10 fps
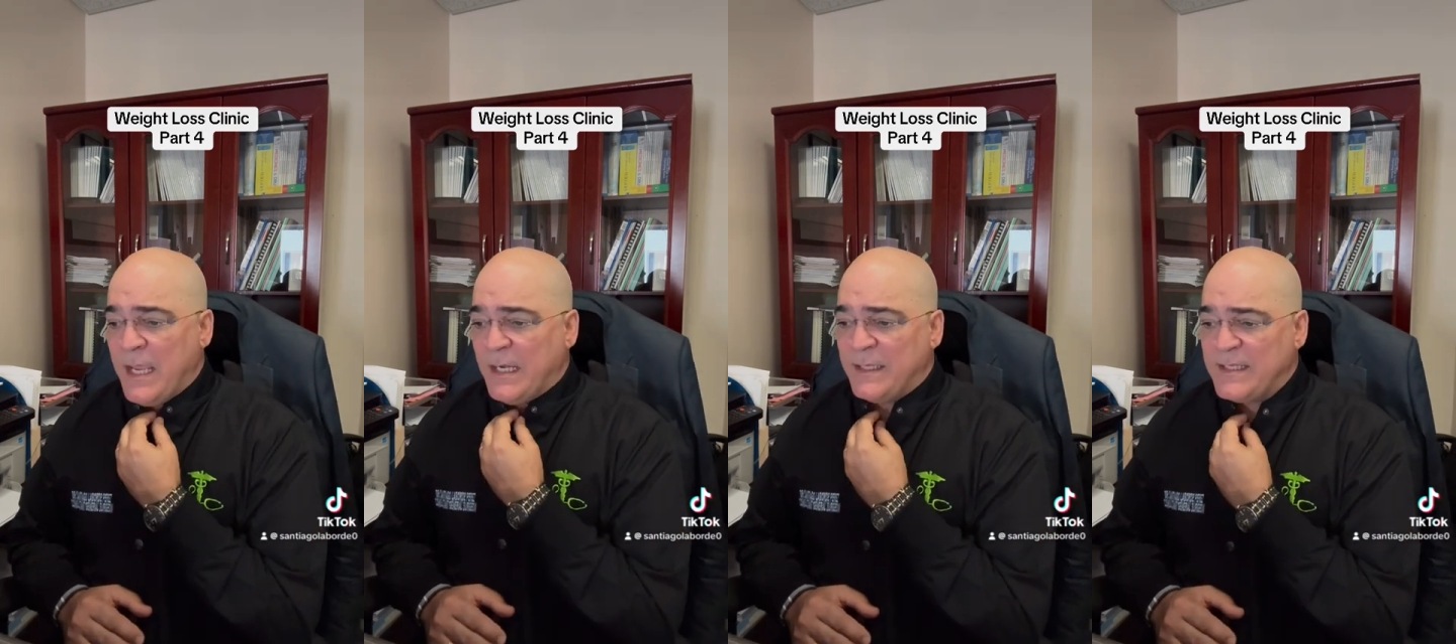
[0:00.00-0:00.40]

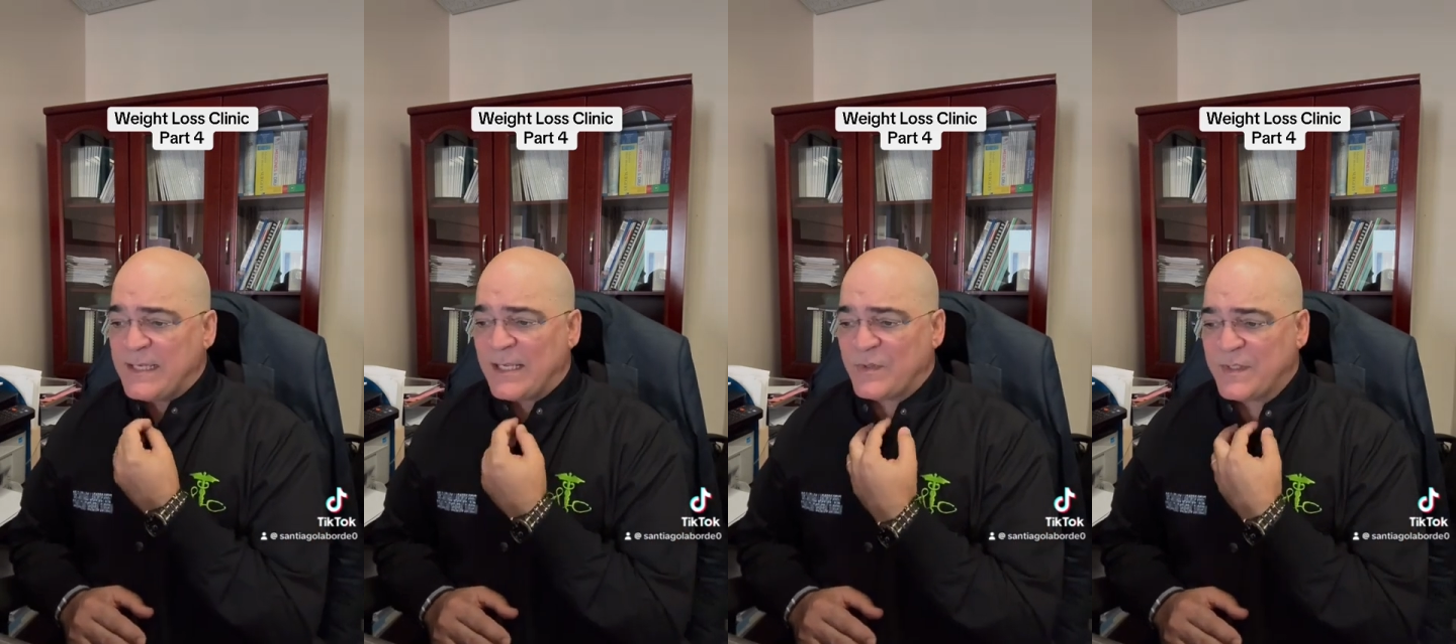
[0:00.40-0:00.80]
This
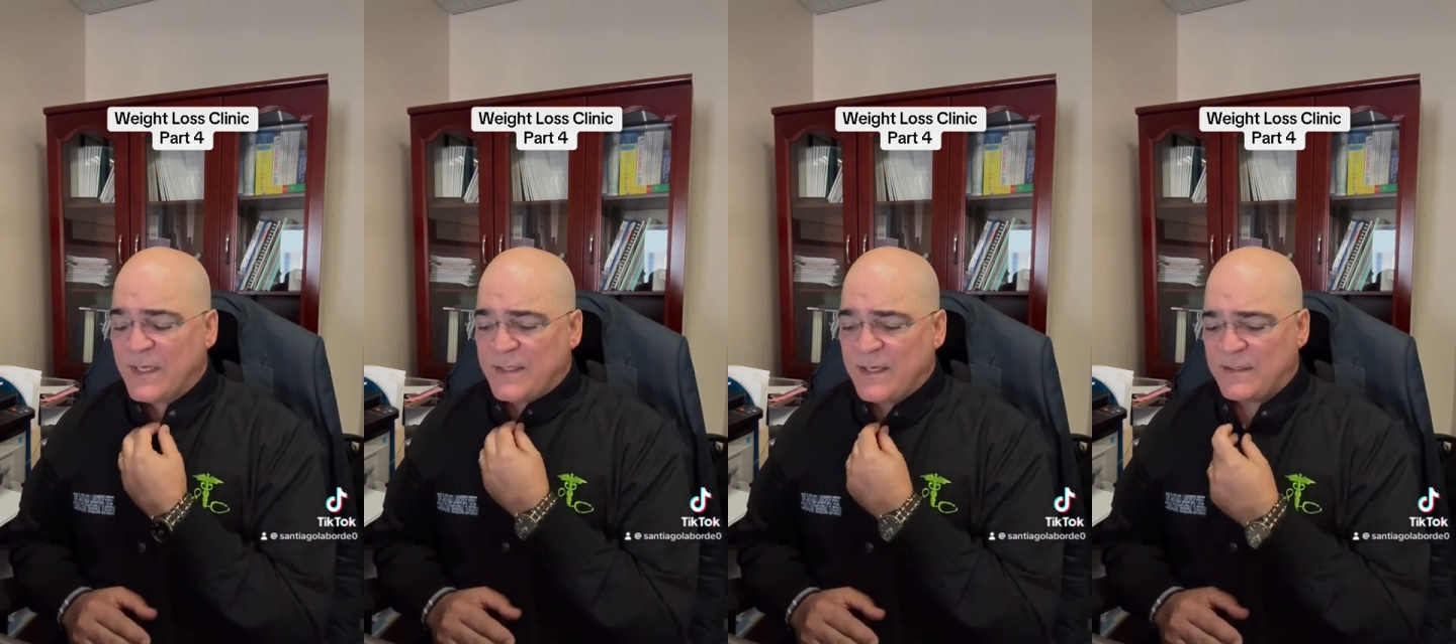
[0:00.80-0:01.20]

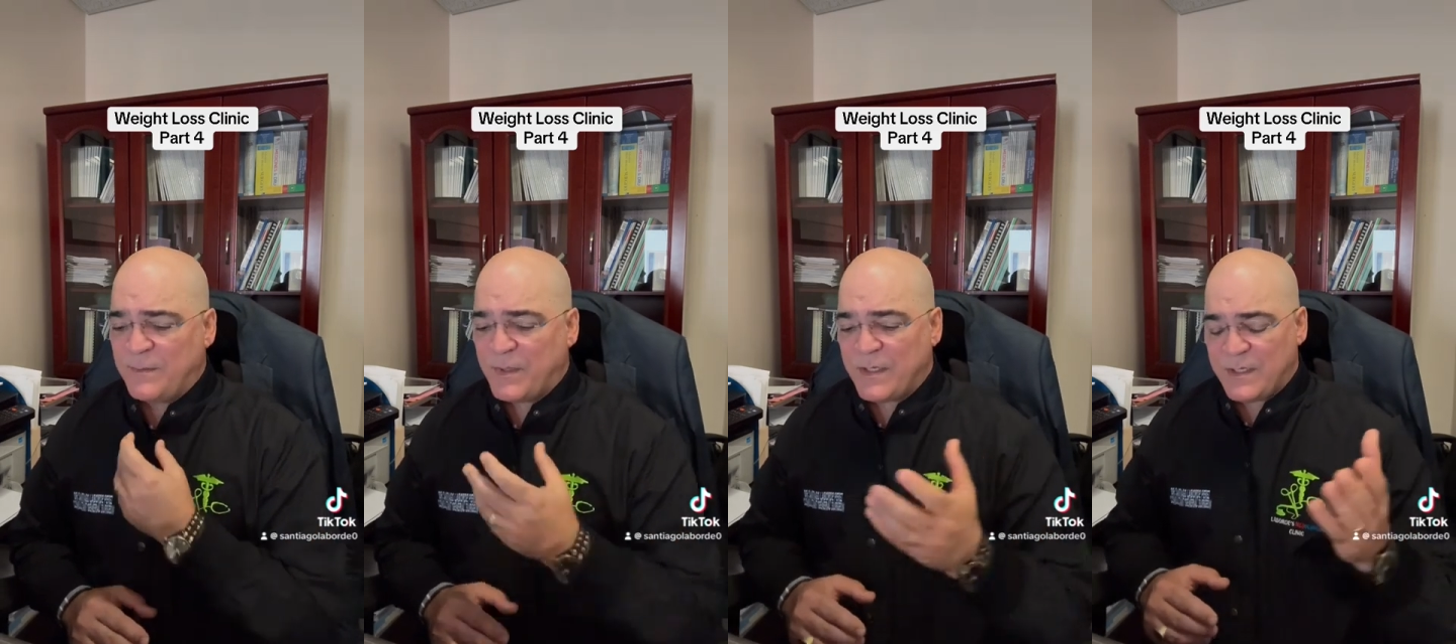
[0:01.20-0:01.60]
gastrointestinal
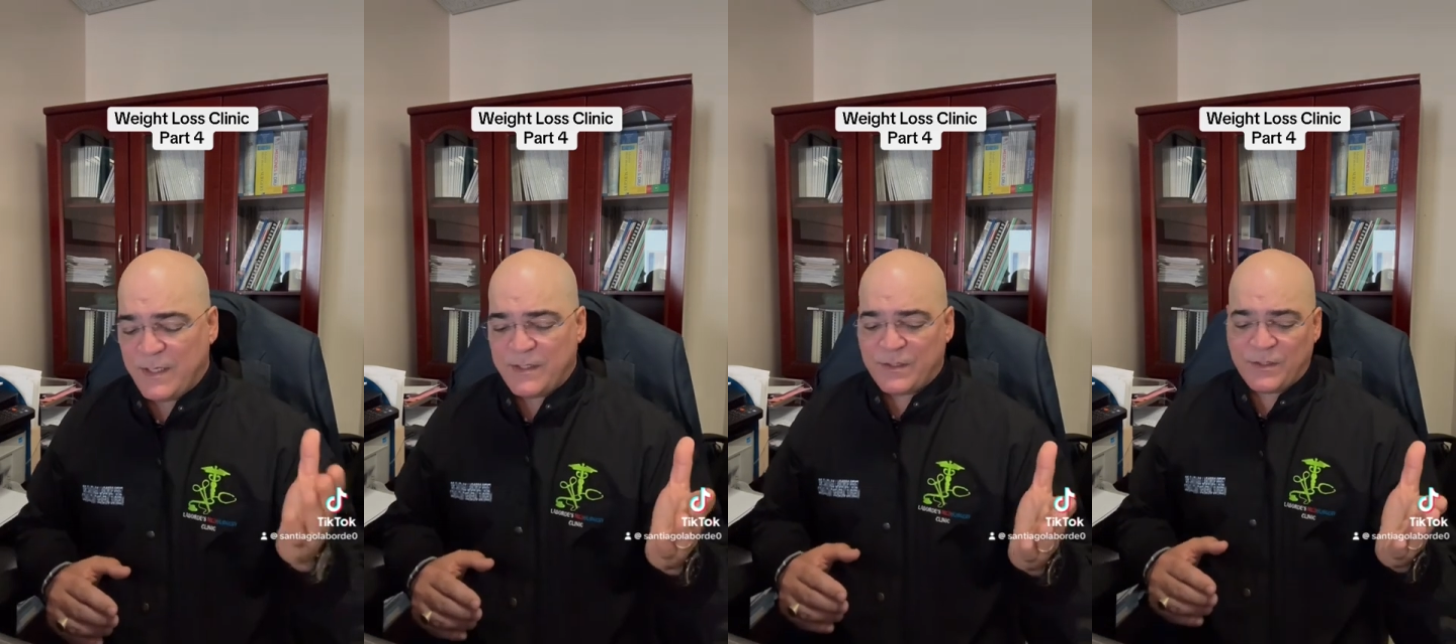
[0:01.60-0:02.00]
system is